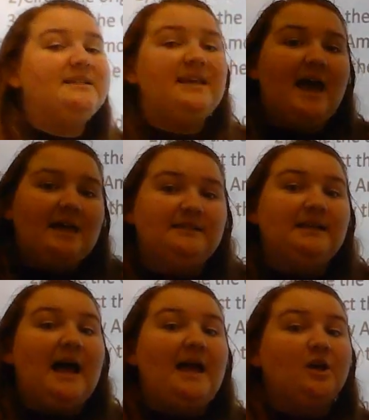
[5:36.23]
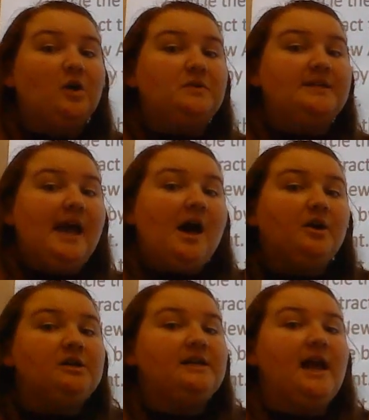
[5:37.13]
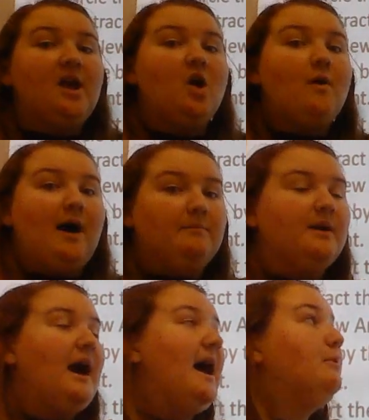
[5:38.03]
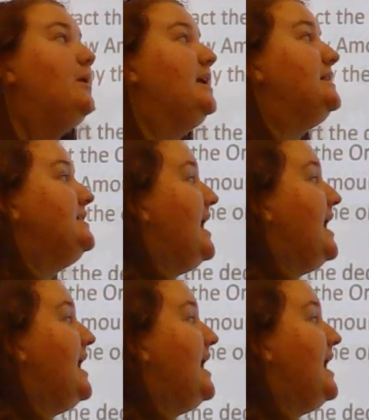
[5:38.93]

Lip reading: to say, did I go down or did I go up? I went